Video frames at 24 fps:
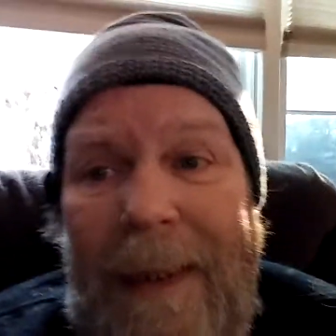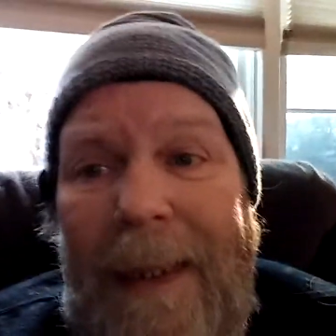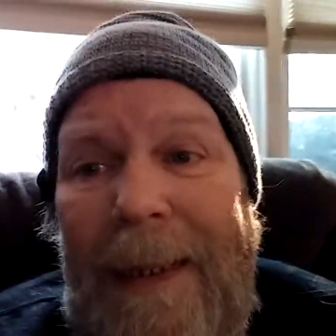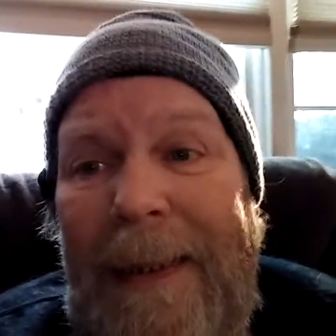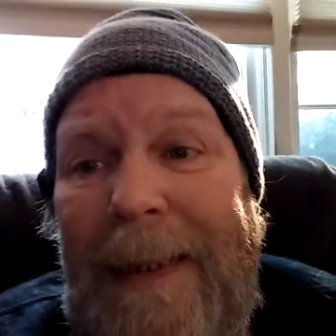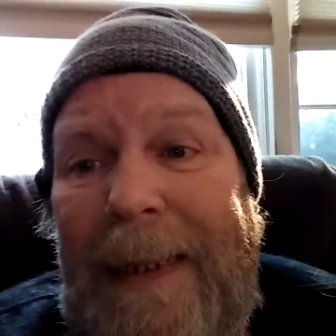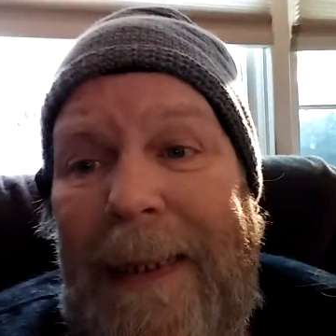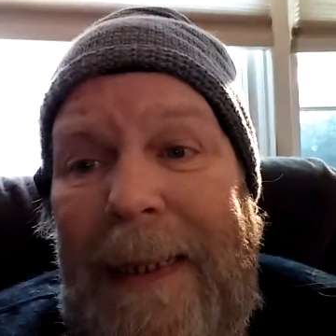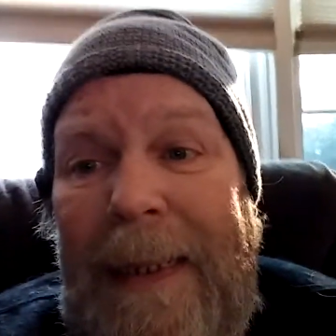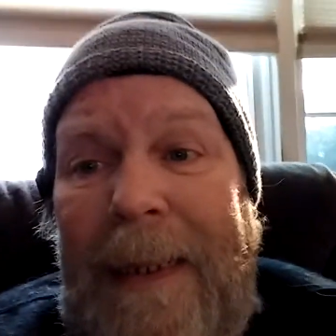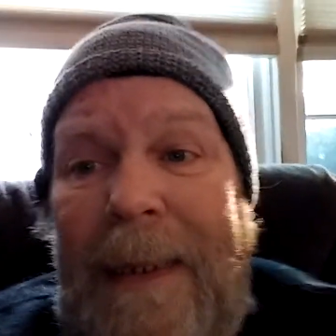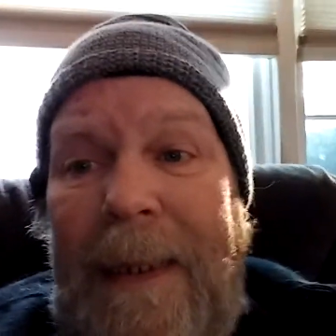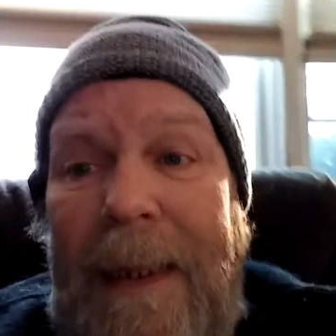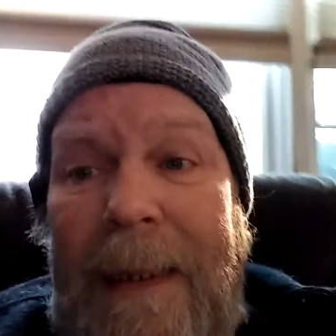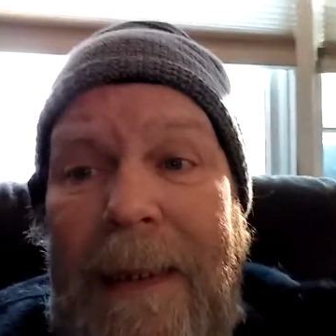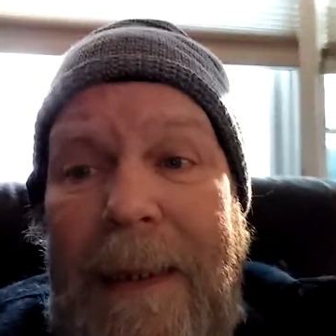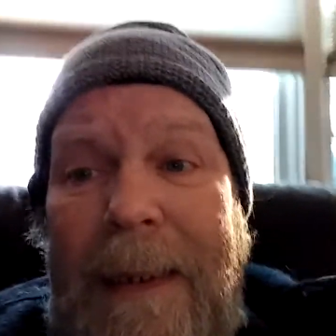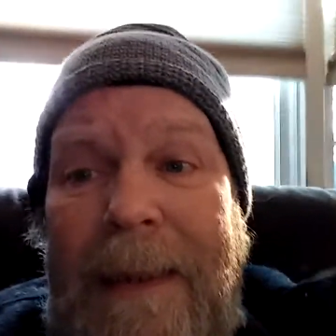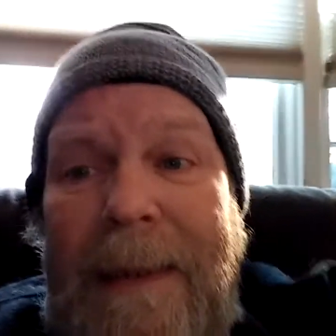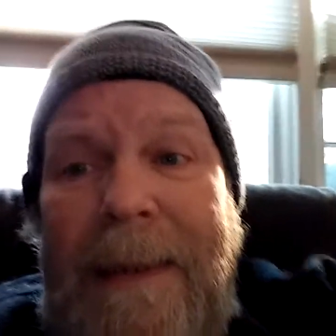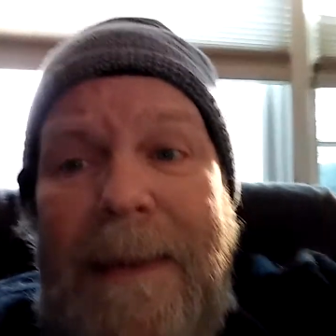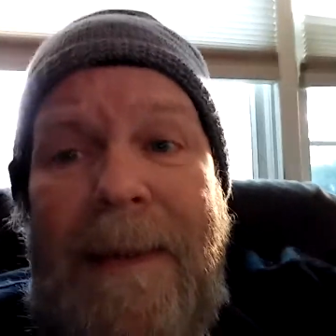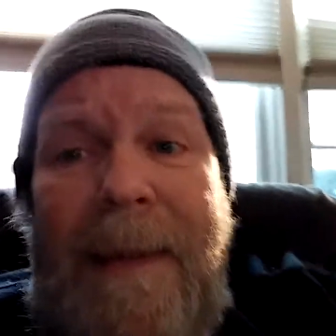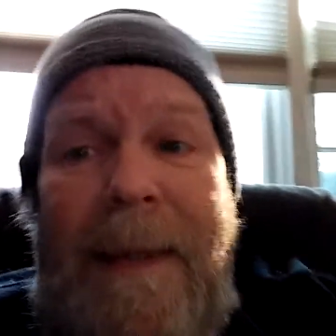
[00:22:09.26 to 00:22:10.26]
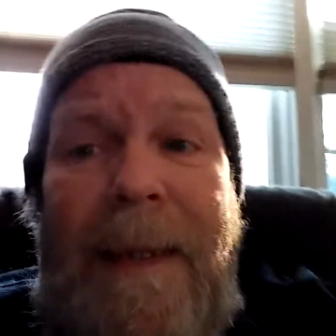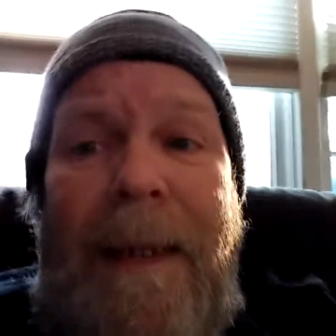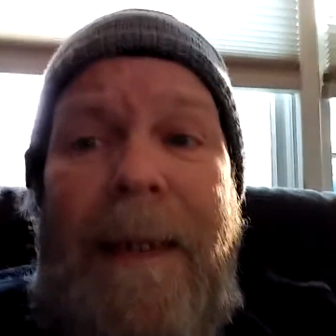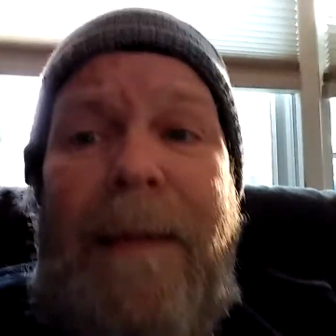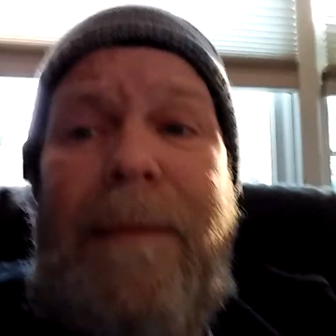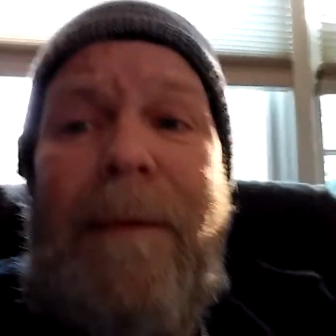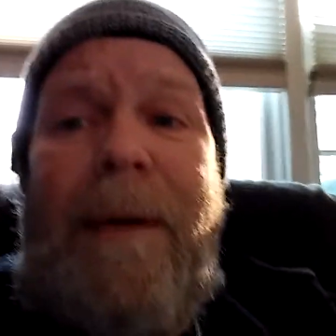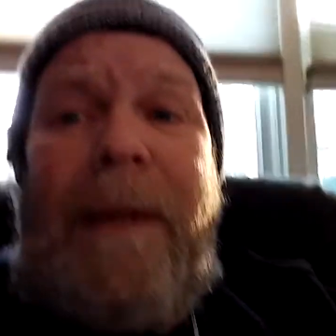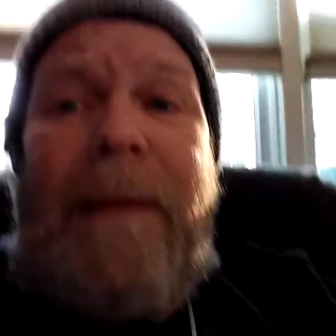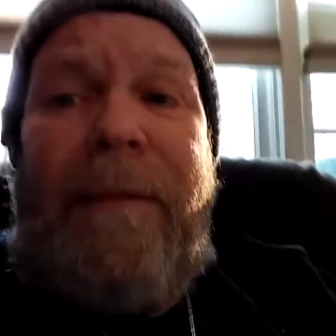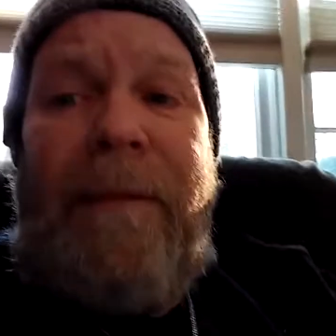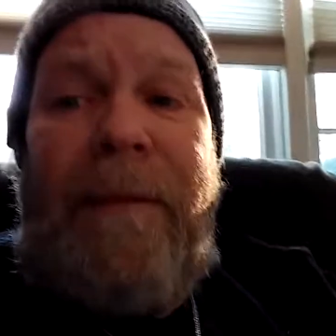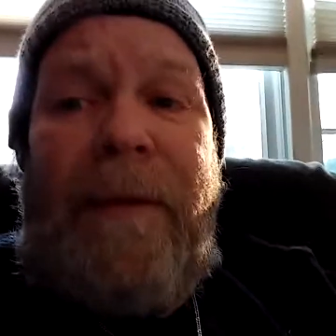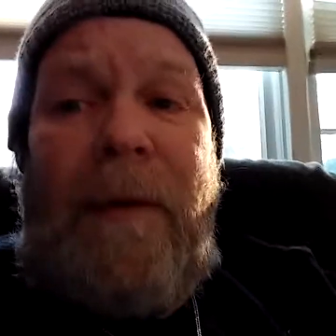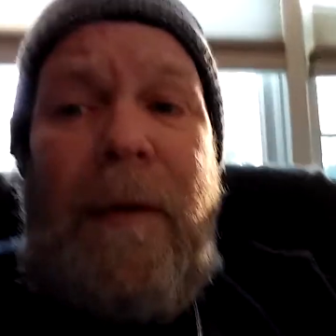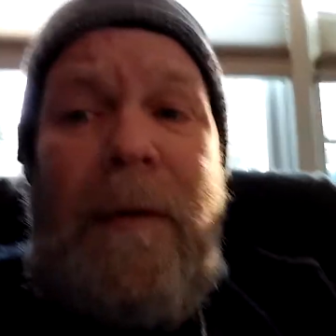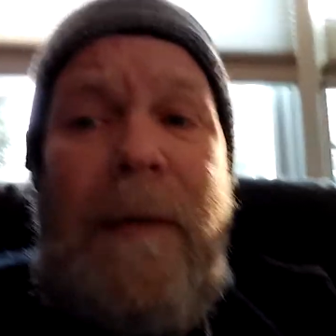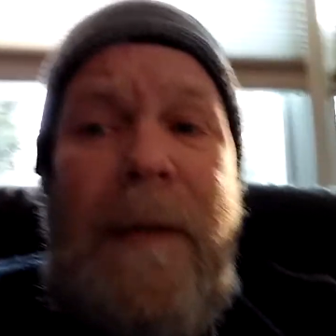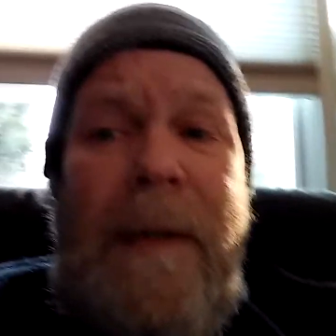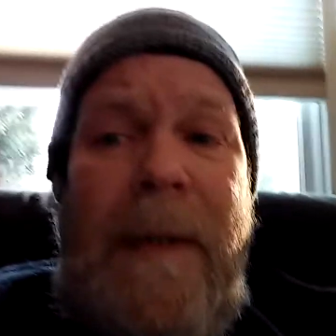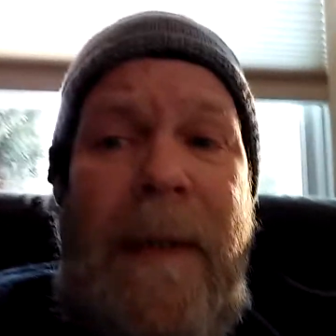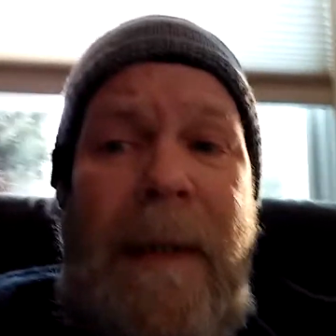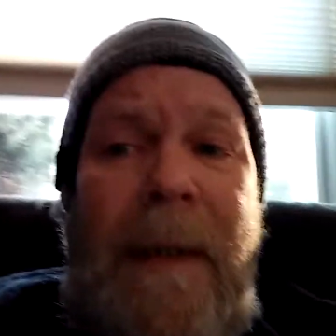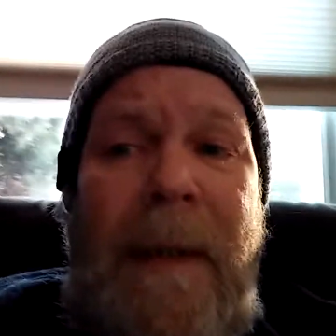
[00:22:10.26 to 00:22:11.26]
I cannot get this light right,
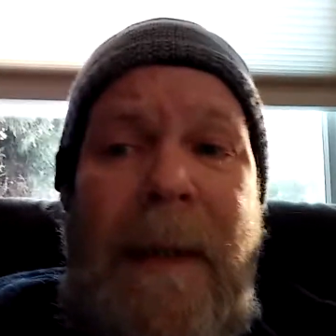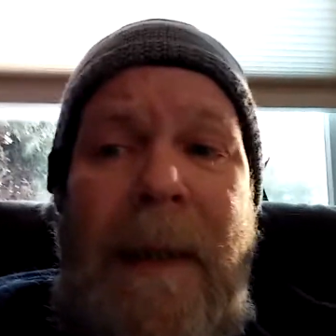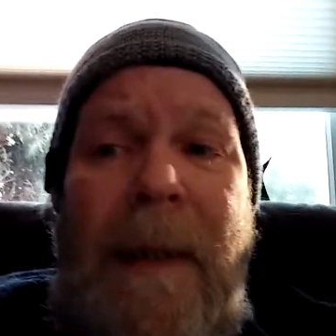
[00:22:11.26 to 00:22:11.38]
folks.